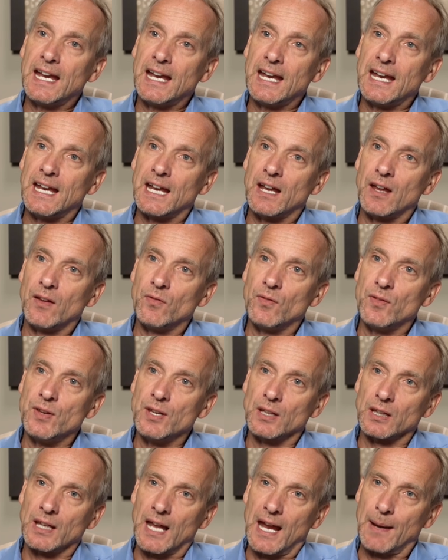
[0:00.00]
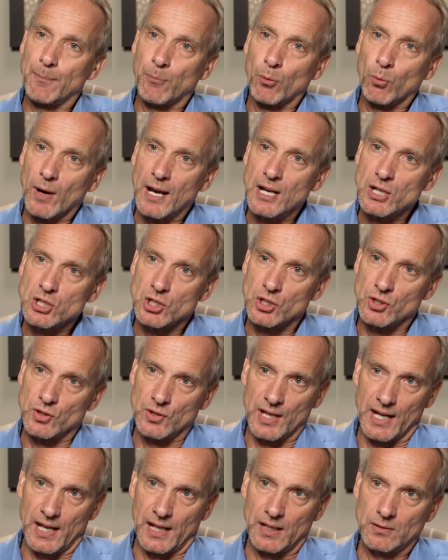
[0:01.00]
And the elaboration
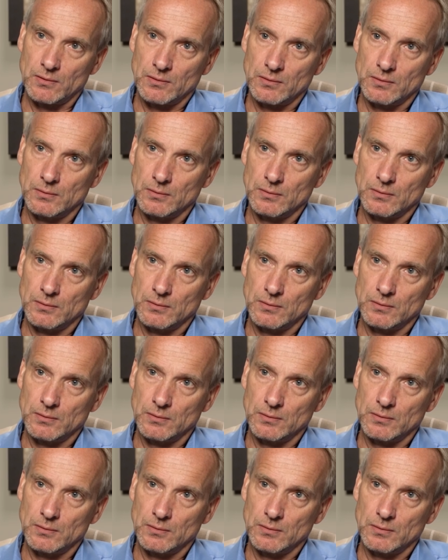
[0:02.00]
then